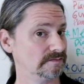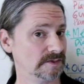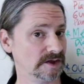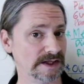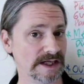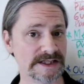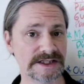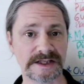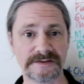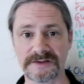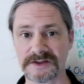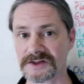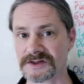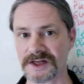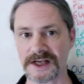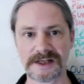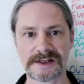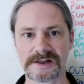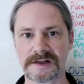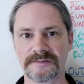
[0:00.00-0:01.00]
Let's even
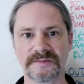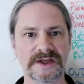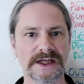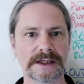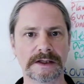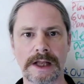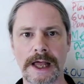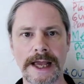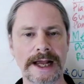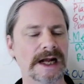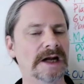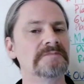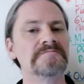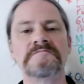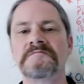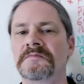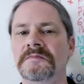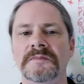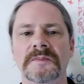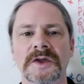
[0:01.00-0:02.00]
say something like
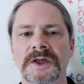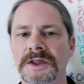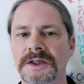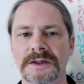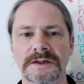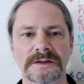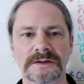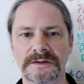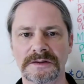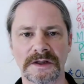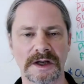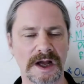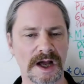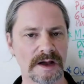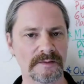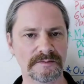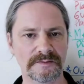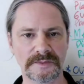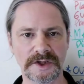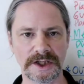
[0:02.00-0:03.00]

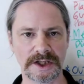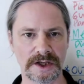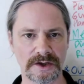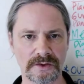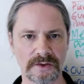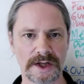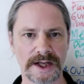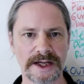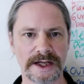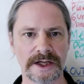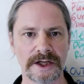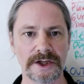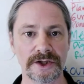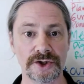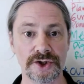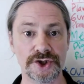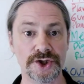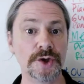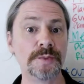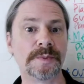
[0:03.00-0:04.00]
Um, you know, like
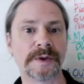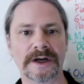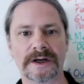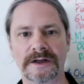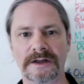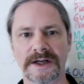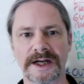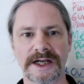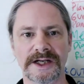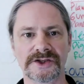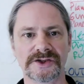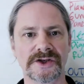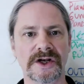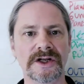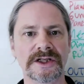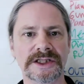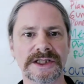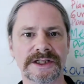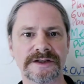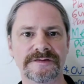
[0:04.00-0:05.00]
Jupiter,
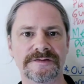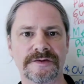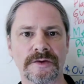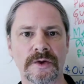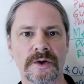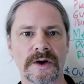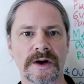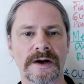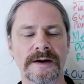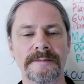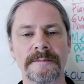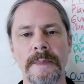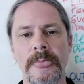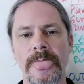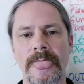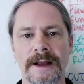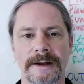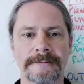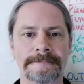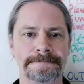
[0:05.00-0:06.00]
exalted for,
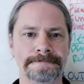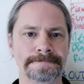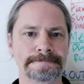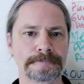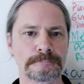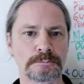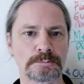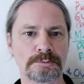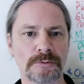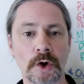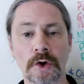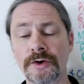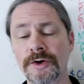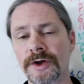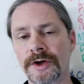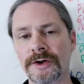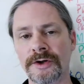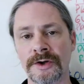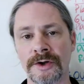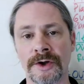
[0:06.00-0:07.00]
or
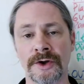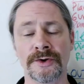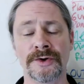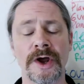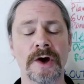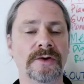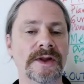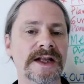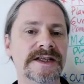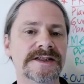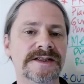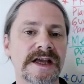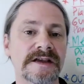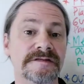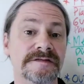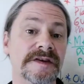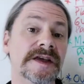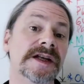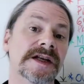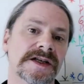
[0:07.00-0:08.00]
no, let's say
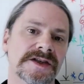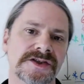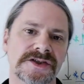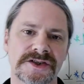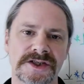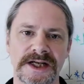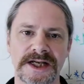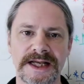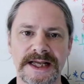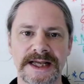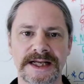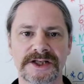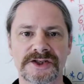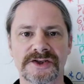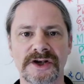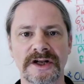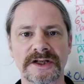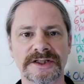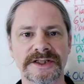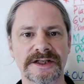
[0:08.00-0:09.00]
Venus,
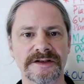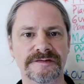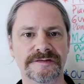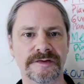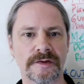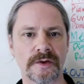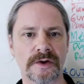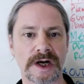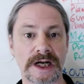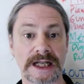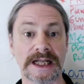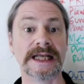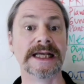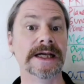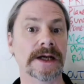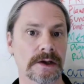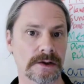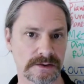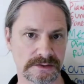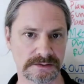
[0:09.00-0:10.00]
exalted for
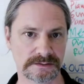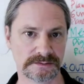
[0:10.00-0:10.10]
Leo.